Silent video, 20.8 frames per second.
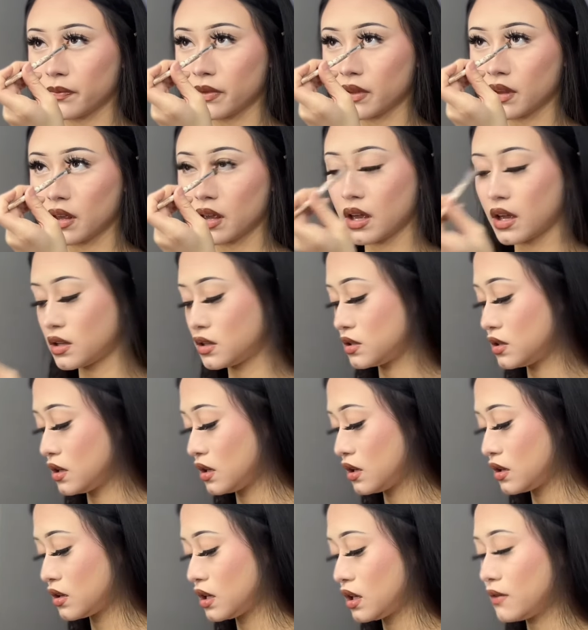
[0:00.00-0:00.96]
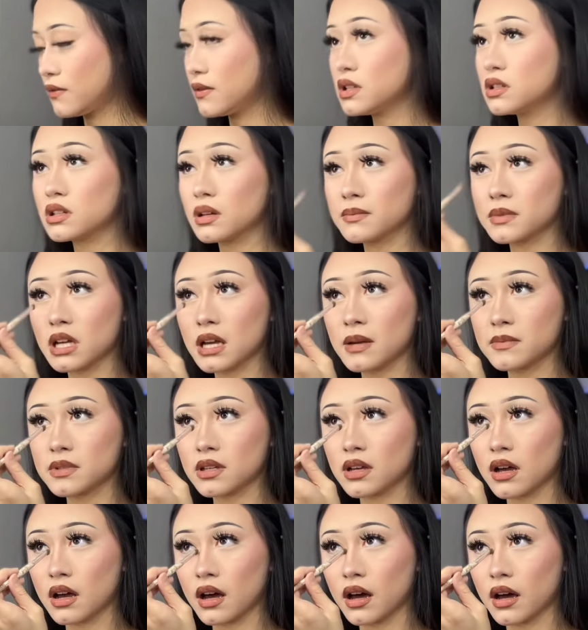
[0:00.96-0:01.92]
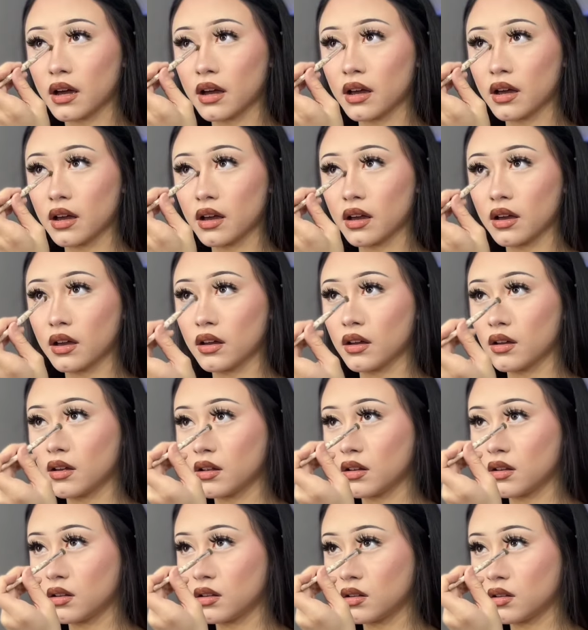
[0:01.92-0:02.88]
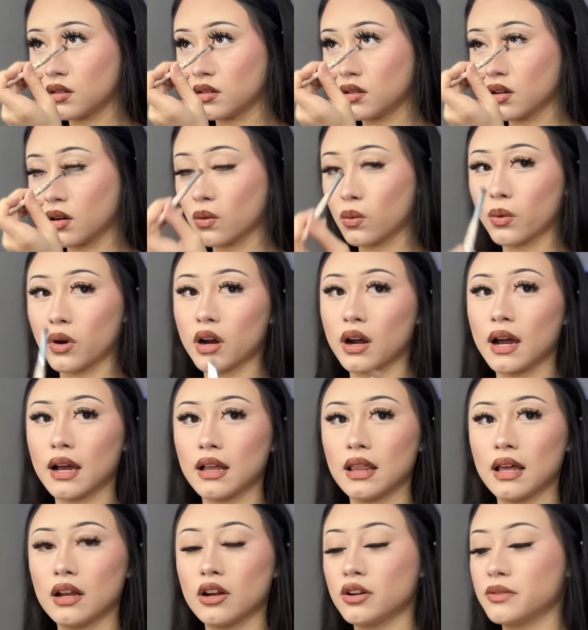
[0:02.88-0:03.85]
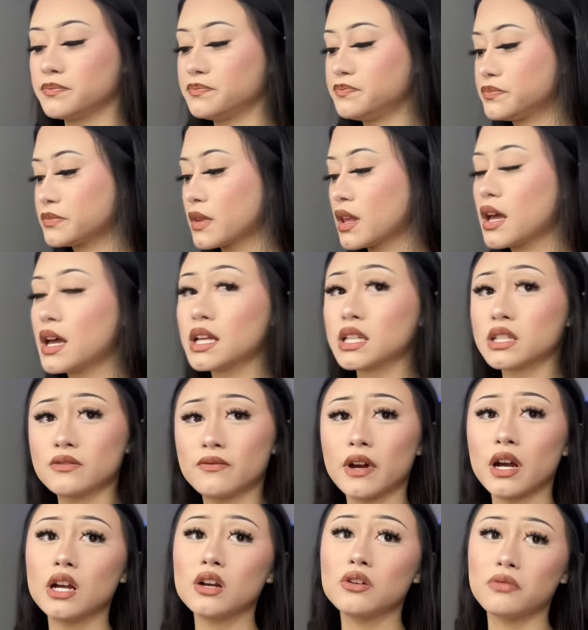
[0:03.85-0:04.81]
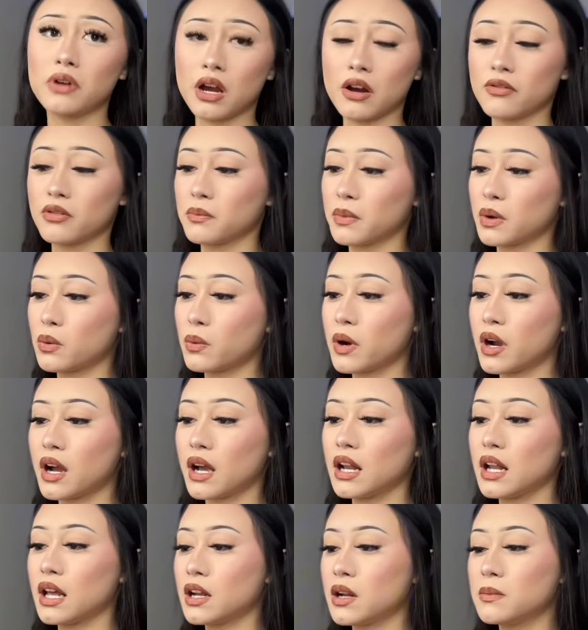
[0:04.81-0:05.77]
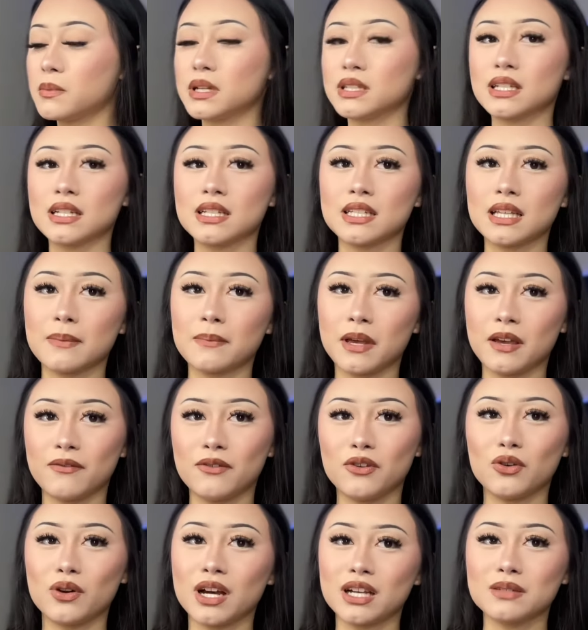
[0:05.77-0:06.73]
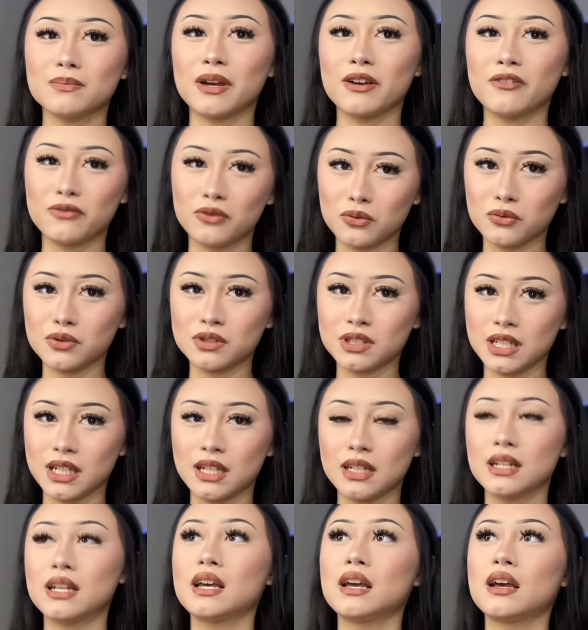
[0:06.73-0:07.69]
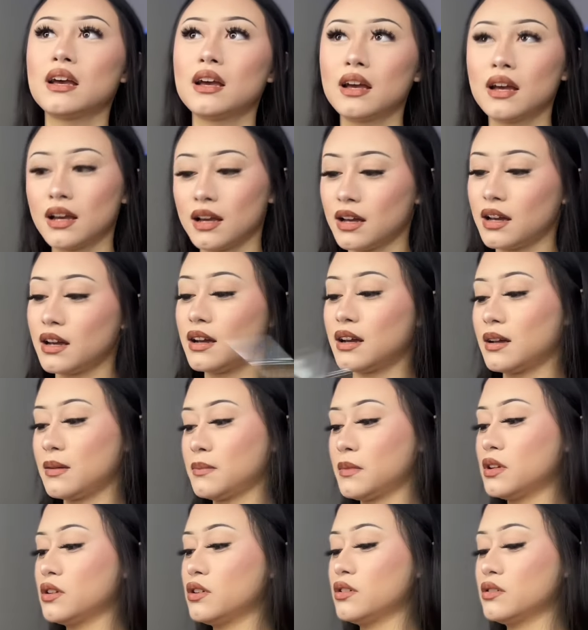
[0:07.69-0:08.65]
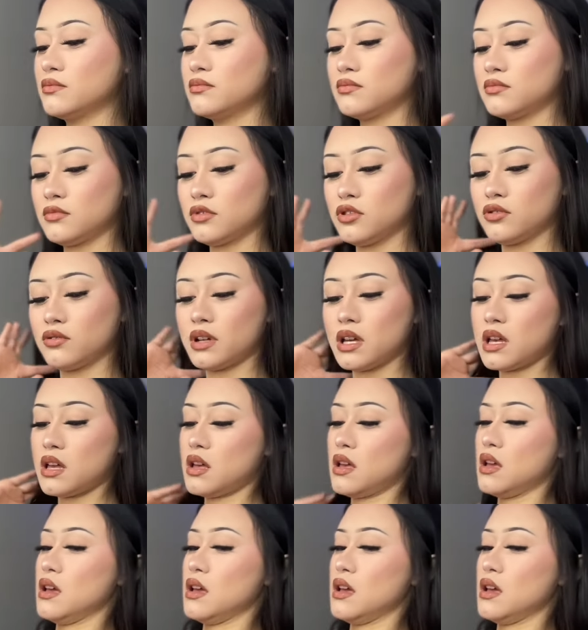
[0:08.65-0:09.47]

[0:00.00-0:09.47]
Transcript: And even sometimes I don't wear highlighter. It's very rare for me to wear highlighter, but since I'm giving you guys my full routine, I'm gonna do it.